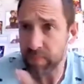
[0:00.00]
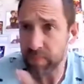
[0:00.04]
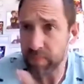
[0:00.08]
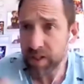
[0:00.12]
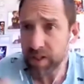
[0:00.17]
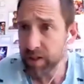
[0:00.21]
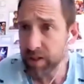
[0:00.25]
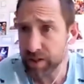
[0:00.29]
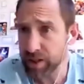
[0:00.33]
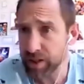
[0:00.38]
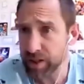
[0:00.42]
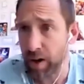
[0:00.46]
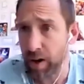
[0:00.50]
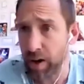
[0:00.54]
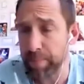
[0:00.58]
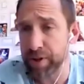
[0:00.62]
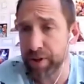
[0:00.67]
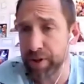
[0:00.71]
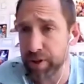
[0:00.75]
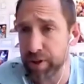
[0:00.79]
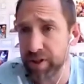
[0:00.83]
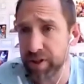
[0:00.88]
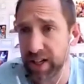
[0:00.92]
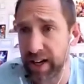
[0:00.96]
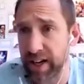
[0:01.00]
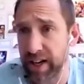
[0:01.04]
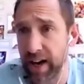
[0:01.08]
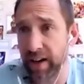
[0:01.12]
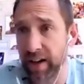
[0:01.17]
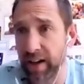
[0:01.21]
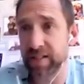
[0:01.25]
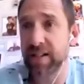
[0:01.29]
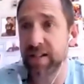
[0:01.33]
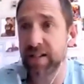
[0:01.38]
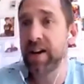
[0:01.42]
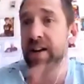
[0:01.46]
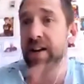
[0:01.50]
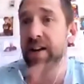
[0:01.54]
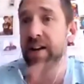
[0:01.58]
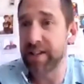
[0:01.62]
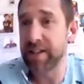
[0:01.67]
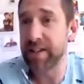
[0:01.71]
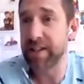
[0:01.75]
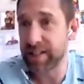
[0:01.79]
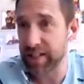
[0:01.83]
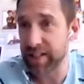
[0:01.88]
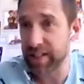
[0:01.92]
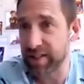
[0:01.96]
start producing eggs. This
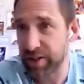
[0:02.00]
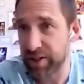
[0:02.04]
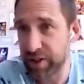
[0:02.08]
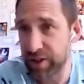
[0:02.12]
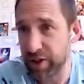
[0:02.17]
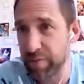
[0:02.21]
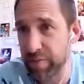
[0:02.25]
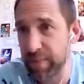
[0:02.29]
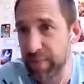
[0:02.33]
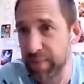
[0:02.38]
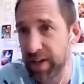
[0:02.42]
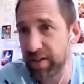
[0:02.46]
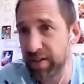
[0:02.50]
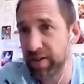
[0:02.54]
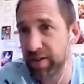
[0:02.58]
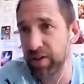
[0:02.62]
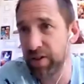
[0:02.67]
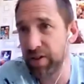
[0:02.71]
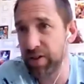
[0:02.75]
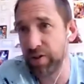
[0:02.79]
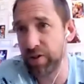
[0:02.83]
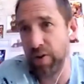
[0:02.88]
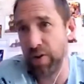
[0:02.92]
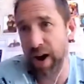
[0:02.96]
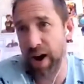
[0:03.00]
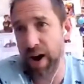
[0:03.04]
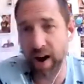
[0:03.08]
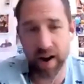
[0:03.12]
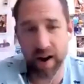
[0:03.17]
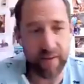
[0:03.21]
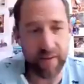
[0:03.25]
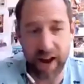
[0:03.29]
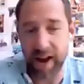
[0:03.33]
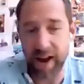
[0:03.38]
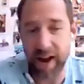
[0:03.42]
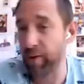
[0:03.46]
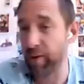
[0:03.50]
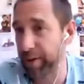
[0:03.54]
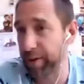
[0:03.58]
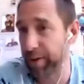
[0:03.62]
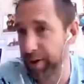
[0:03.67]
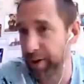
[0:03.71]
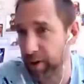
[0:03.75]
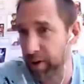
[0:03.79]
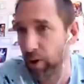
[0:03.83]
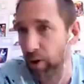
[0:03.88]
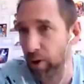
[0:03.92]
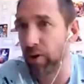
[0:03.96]
is assuming that you have a healthy
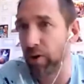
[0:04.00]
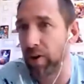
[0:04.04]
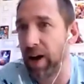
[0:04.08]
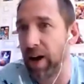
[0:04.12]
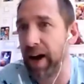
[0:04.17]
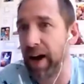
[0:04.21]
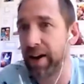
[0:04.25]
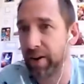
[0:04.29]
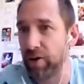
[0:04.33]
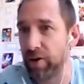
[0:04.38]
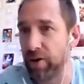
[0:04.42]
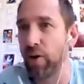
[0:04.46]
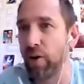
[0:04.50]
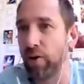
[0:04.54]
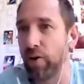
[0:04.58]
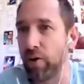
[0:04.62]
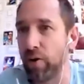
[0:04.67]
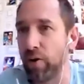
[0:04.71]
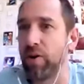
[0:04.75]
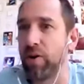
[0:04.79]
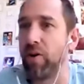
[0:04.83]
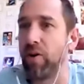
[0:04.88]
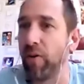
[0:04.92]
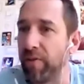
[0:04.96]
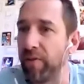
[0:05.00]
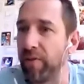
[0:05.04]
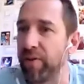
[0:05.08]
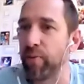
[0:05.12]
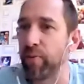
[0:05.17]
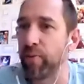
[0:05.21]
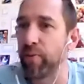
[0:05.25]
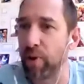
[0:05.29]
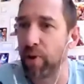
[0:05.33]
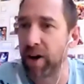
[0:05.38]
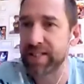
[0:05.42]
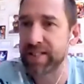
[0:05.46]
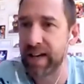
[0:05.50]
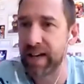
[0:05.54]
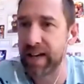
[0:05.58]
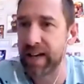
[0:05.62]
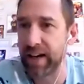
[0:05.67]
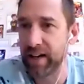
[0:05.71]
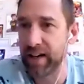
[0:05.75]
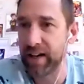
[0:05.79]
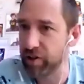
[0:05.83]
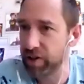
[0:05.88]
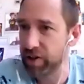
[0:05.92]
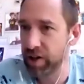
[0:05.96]
coral and a coral of the right
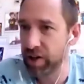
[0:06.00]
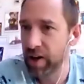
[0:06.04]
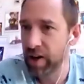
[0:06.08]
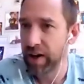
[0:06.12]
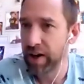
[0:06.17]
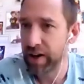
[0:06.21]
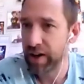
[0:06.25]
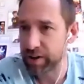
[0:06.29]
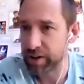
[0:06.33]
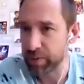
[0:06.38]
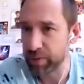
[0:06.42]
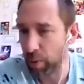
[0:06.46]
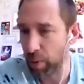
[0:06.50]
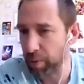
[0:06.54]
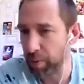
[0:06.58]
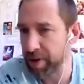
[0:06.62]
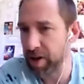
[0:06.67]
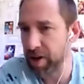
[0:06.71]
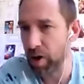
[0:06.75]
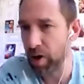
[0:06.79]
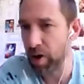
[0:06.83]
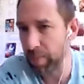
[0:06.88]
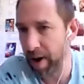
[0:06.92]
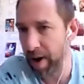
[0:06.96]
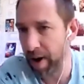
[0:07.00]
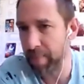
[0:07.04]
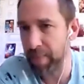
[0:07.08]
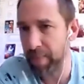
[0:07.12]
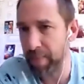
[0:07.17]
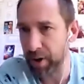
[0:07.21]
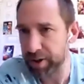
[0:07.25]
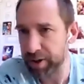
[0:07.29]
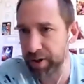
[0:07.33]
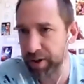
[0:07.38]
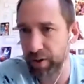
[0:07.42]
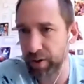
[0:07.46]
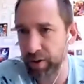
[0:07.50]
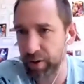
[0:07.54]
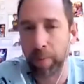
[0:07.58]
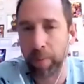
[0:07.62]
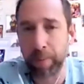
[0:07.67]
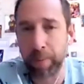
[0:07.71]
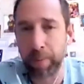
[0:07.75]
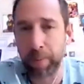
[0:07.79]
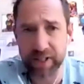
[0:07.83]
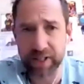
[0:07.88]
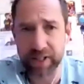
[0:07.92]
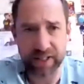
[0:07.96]
age. And so what we know about most
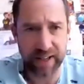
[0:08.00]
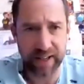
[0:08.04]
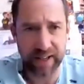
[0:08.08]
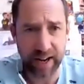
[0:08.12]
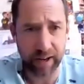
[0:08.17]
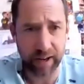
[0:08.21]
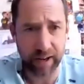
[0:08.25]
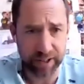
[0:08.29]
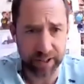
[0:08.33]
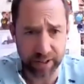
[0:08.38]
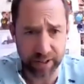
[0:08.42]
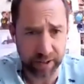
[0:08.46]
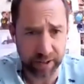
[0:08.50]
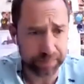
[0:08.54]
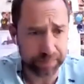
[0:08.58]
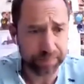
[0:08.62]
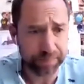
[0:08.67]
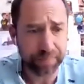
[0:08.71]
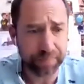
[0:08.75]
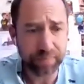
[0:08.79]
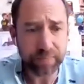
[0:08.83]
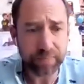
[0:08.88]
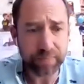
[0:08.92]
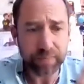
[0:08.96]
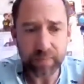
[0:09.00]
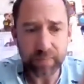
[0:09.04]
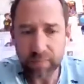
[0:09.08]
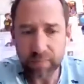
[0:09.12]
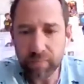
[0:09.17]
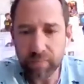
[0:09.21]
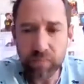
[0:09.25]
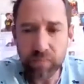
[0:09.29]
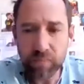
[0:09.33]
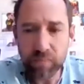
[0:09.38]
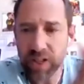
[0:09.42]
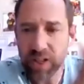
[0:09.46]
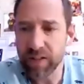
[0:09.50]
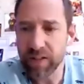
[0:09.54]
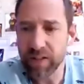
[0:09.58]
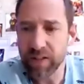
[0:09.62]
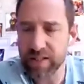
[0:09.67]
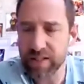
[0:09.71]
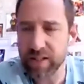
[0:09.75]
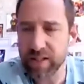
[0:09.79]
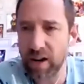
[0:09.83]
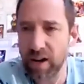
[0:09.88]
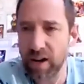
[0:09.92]
acroporids now is that they start